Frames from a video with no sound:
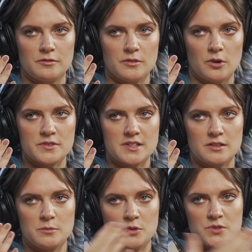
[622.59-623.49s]
obviously
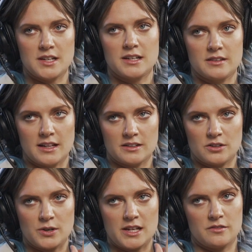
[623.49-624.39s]
the music and like the
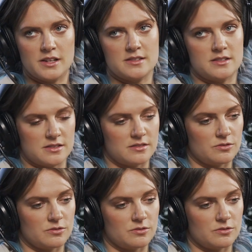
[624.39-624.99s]
creativeness